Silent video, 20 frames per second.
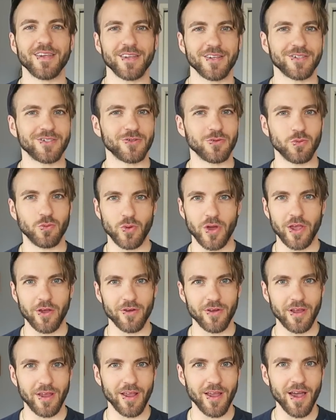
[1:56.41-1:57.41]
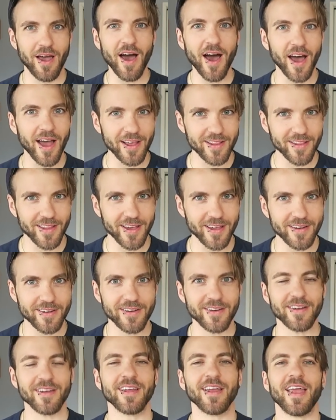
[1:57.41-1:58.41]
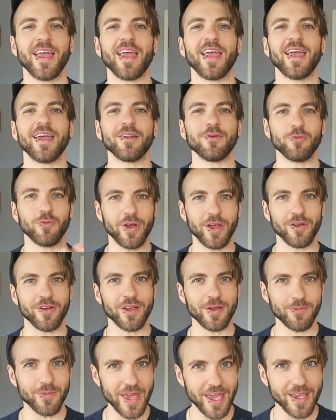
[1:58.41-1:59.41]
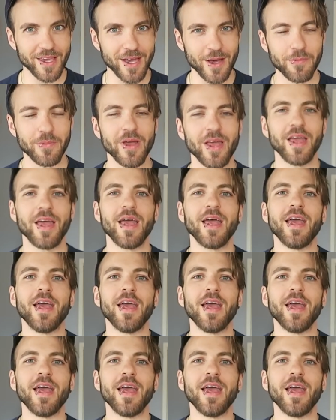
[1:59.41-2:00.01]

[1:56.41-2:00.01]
is wearing eyeliner and wearing makeup.